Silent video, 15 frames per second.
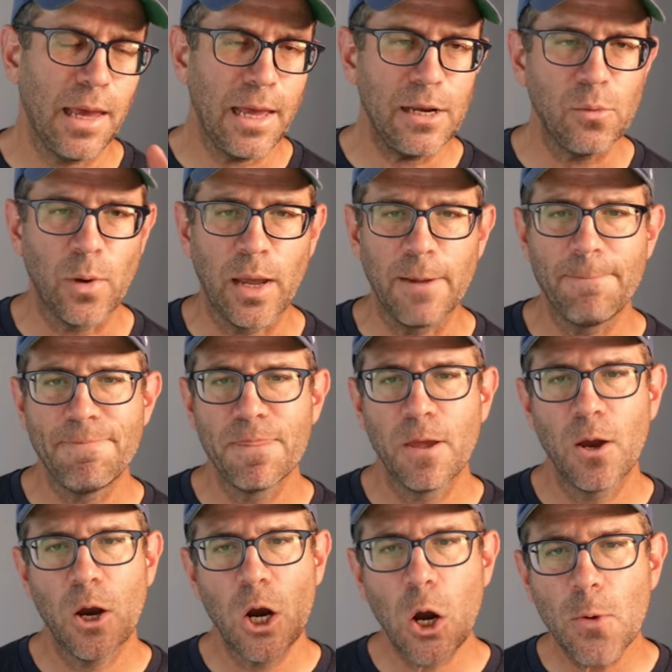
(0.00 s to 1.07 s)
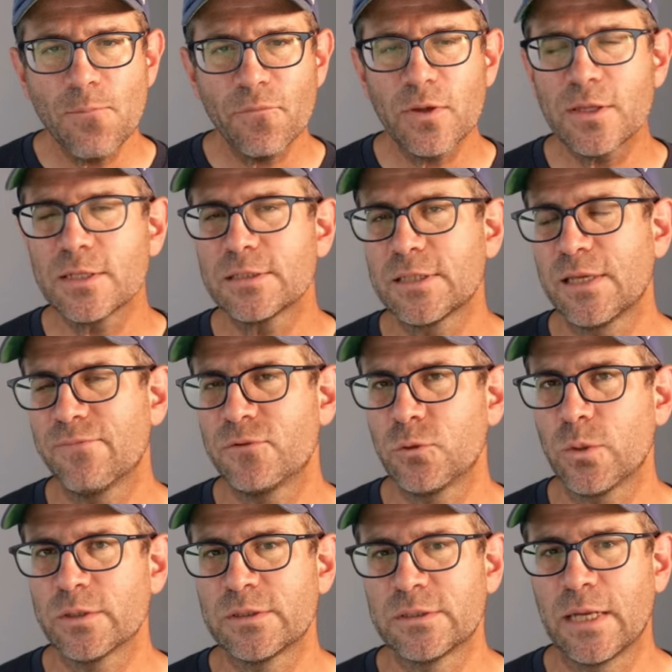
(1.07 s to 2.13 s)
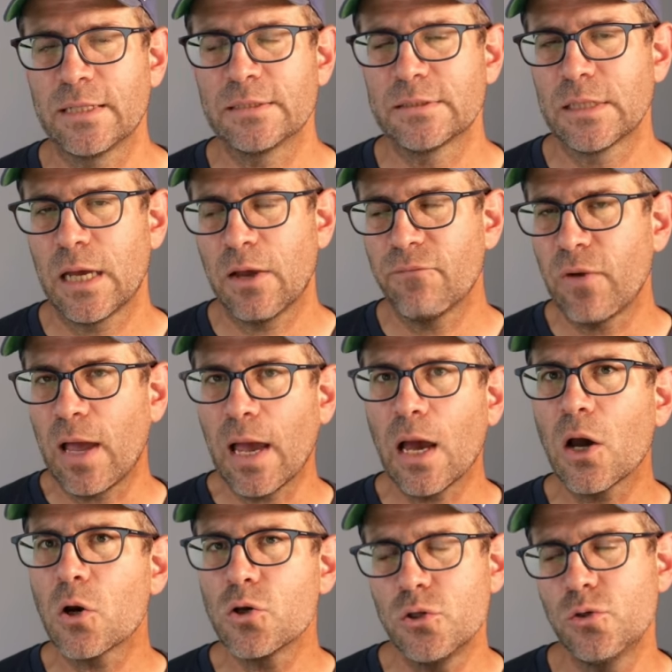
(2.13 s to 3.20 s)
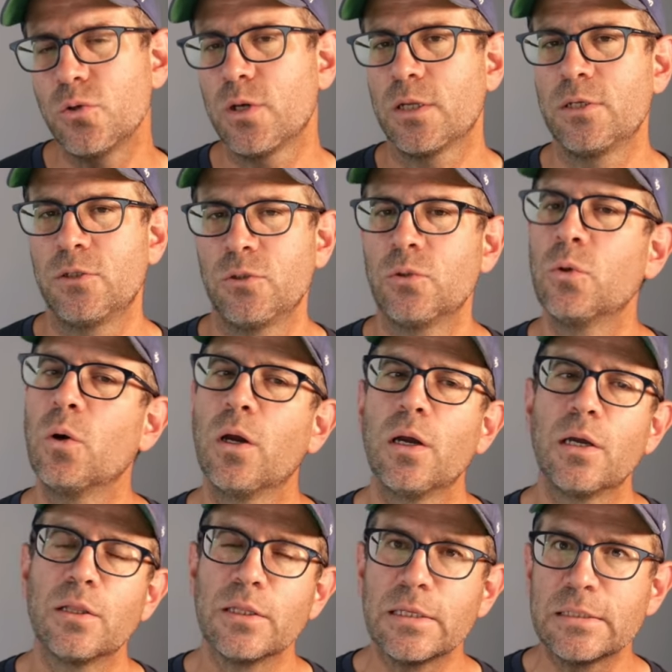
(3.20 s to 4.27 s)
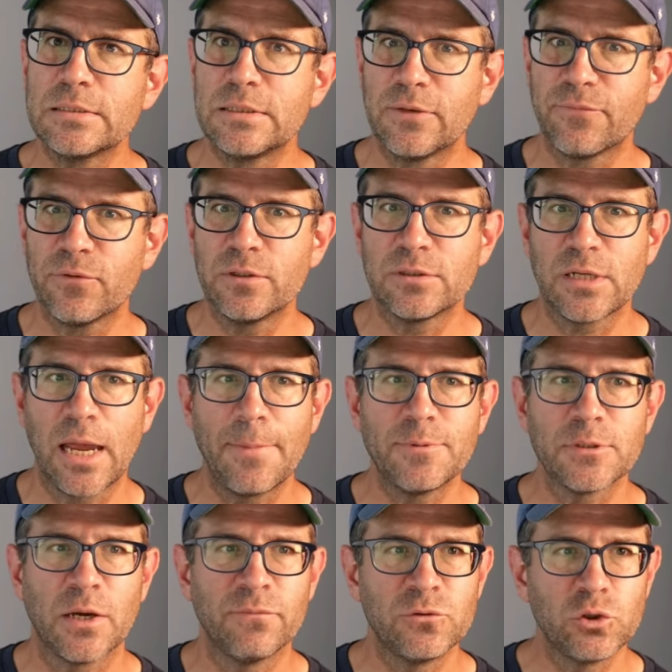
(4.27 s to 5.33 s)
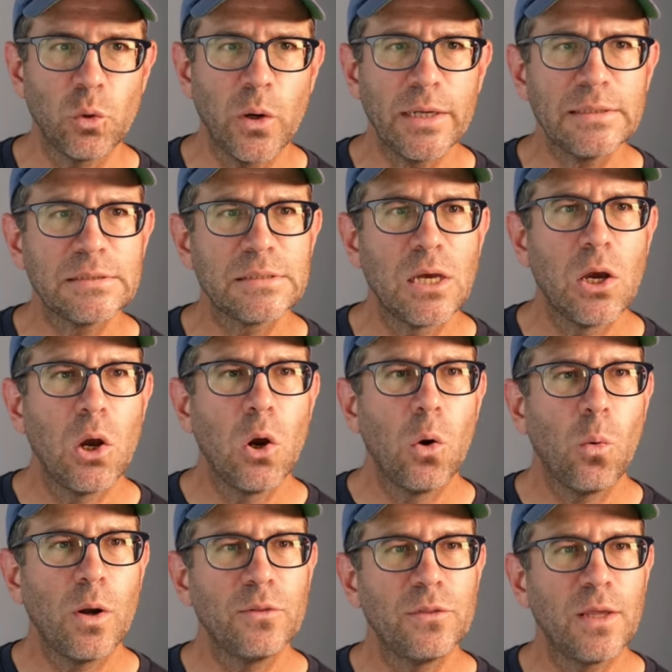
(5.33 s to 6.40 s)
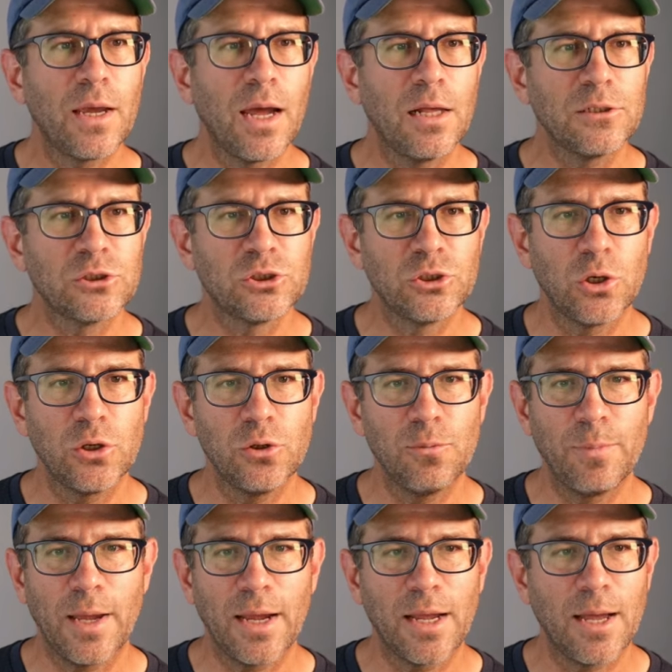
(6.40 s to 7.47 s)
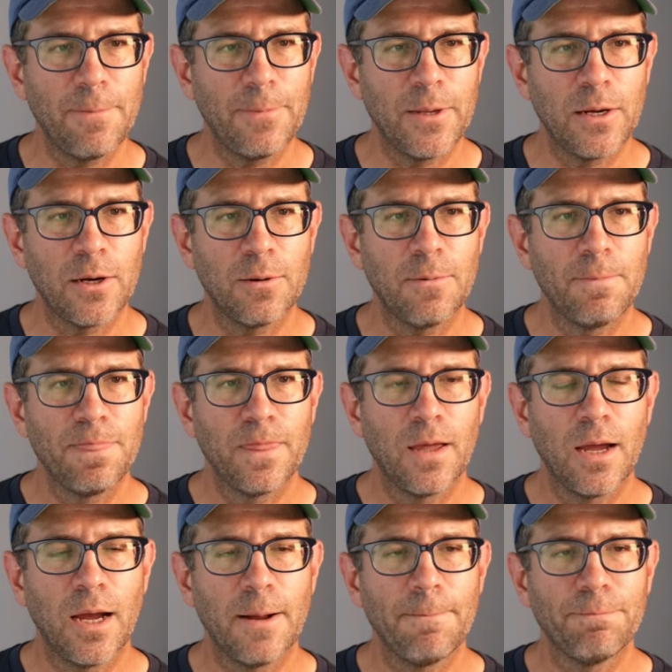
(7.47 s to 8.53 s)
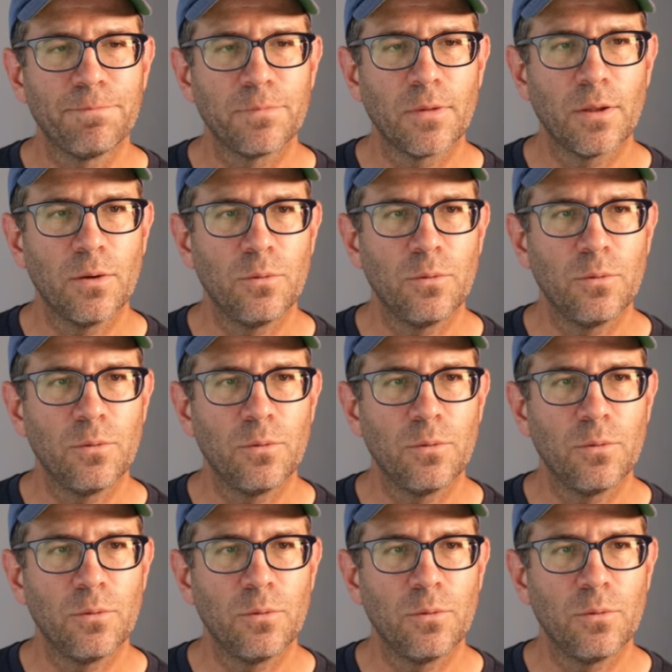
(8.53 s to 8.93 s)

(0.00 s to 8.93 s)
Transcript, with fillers: Anyway, Hopefully this gives you a sense of how you can do these different types of joins. One thing I'll show you back up here um,